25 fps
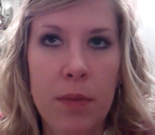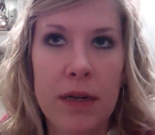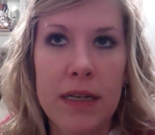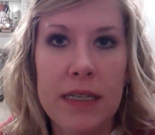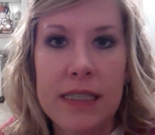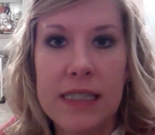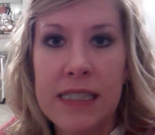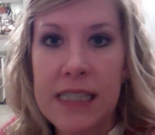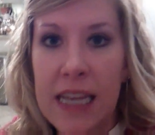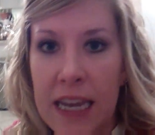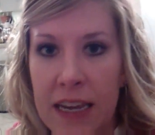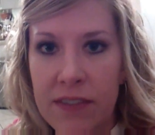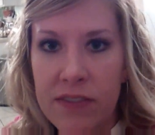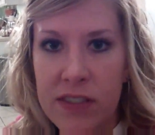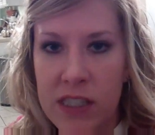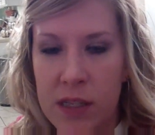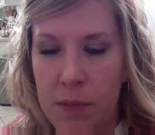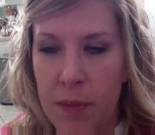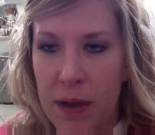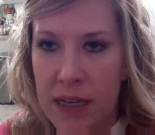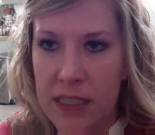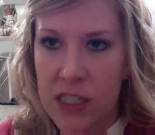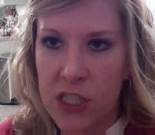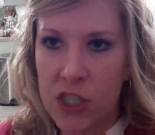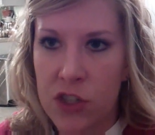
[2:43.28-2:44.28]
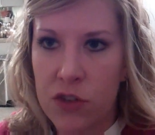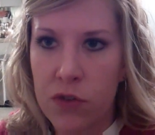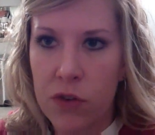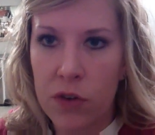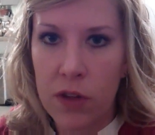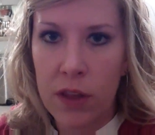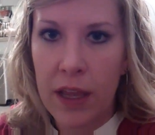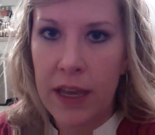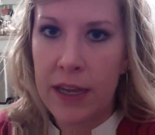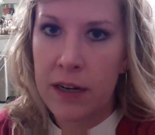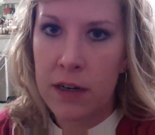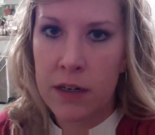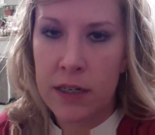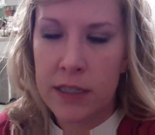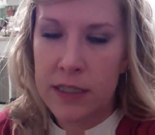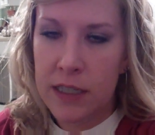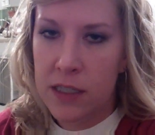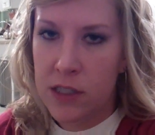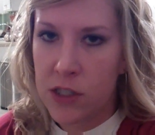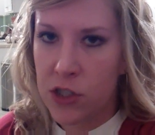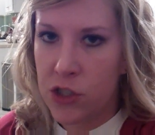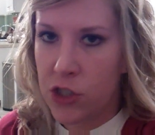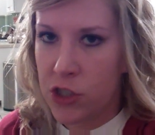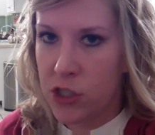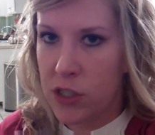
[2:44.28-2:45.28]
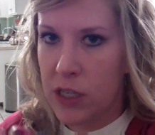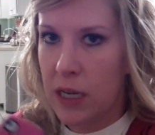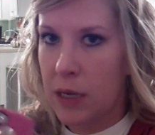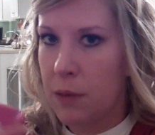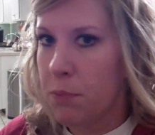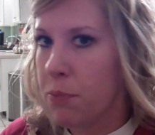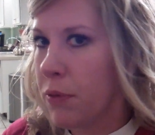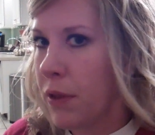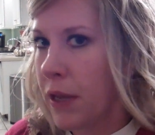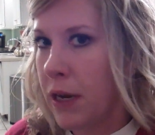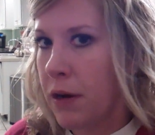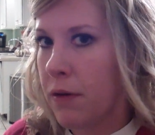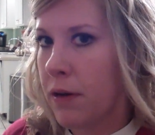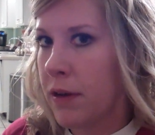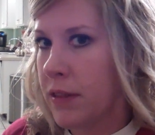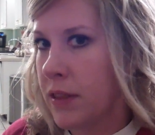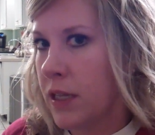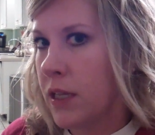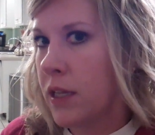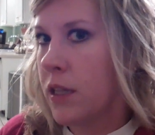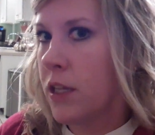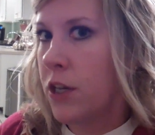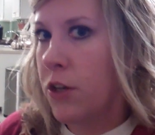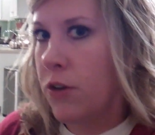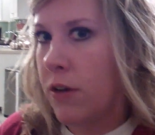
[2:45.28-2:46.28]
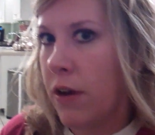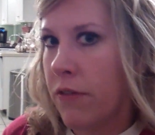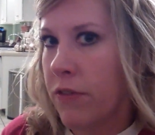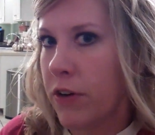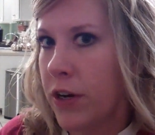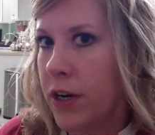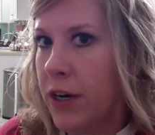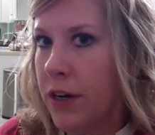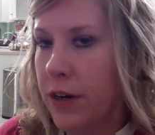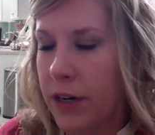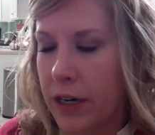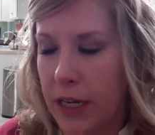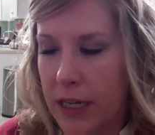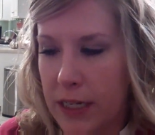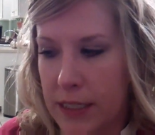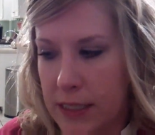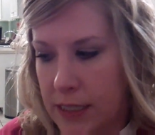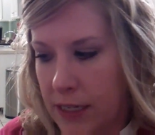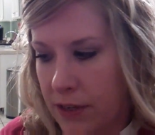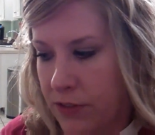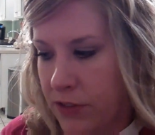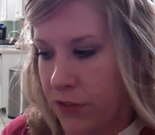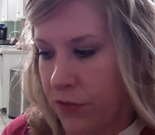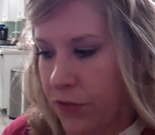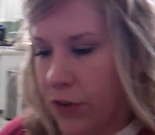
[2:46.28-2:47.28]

but it saves the message for later. It doesn't just like play it right then and you never hear it again. It saves